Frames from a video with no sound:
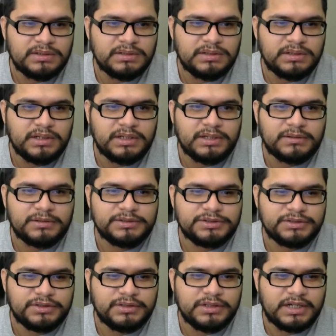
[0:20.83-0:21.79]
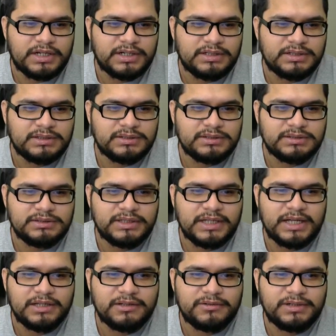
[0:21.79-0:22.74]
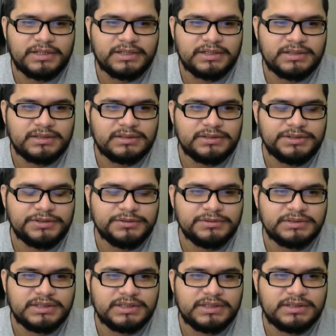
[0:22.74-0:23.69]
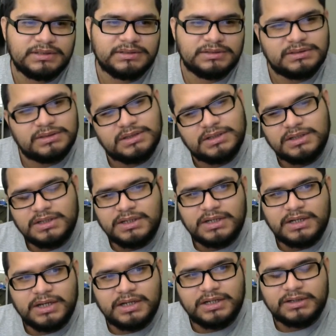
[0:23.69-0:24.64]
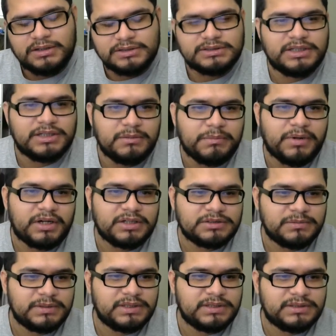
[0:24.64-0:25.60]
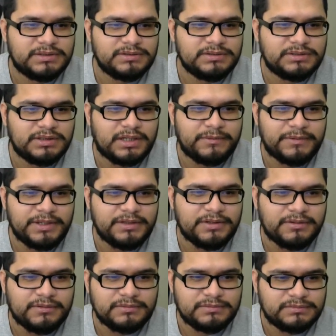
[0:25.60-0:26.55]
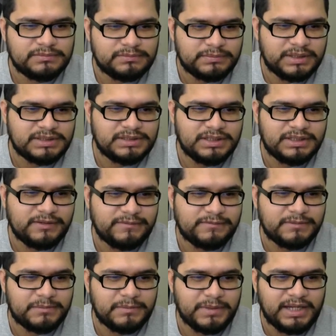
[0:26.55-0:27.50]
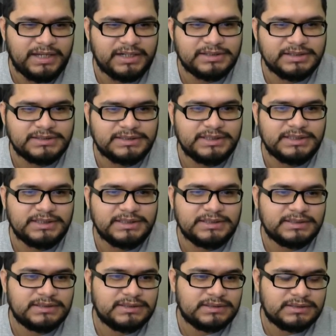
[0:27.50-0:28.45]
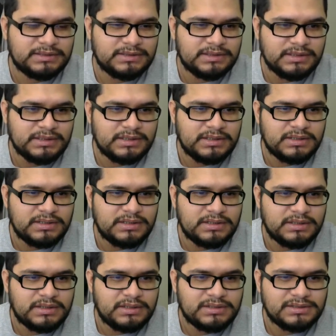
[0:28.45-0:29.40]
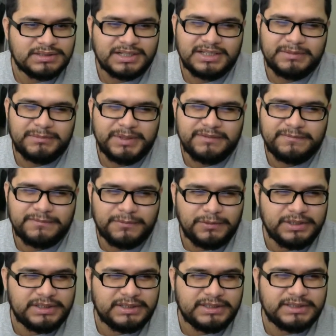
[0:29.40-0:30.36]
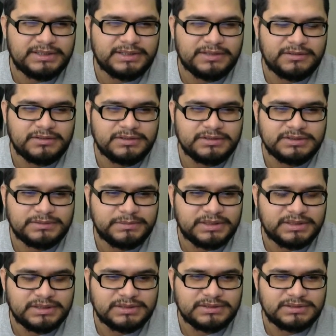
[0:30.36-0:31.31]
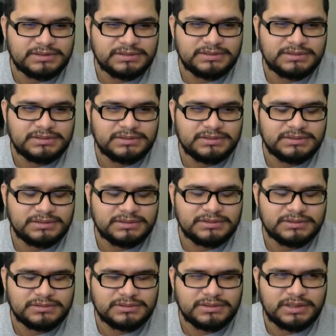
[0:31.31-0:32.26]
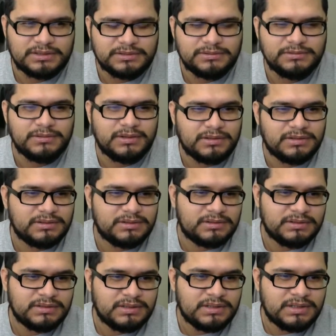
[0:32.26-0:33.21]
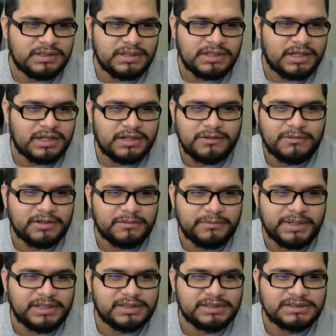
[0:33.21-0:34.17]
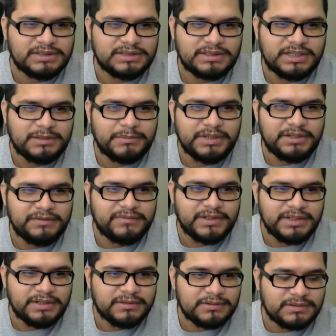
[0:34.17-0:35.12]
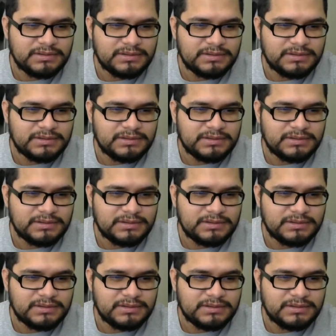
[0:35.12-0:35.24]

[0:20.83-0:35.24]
And I'm going to show you how to download it, use it, and I'm going to send a box with it too so that way you know basically from A to Z. It's not going to be fully detailed just because it'll take too long. I don't want to make this a 10-minute video.